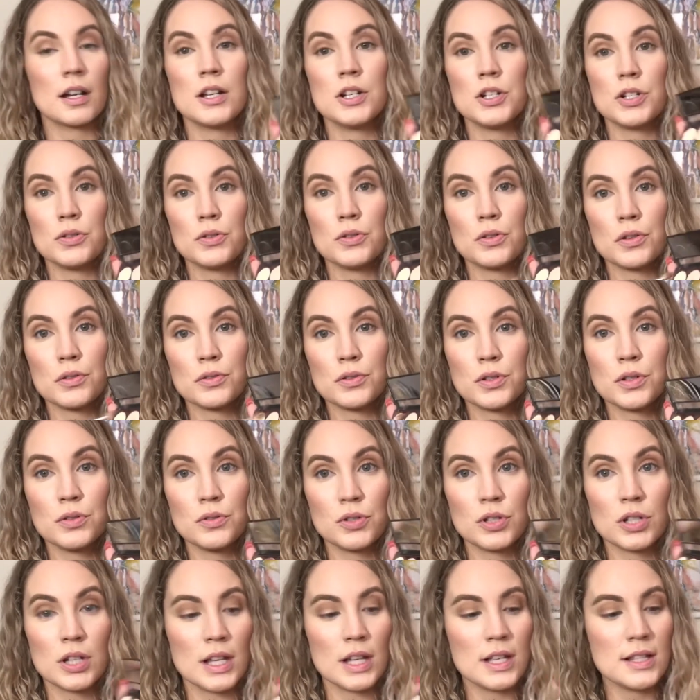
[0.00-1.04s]
and do those
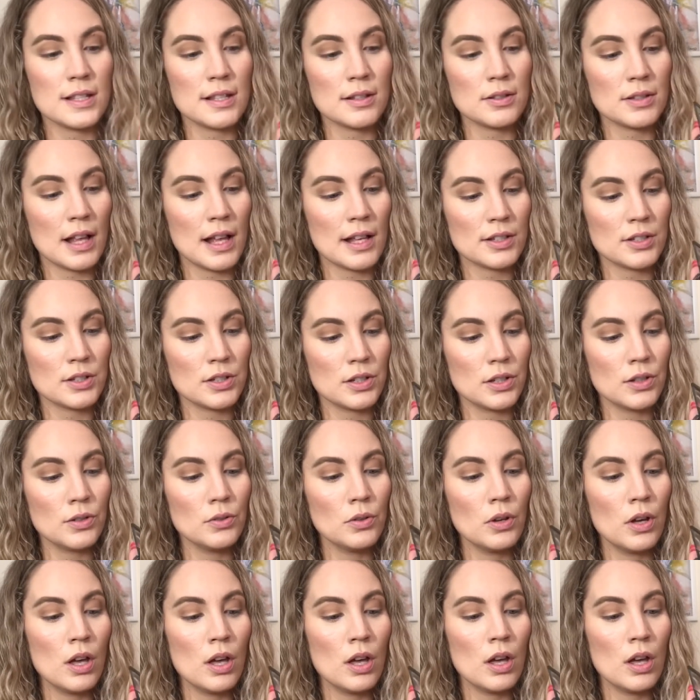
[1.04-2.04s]
two shades, those last two,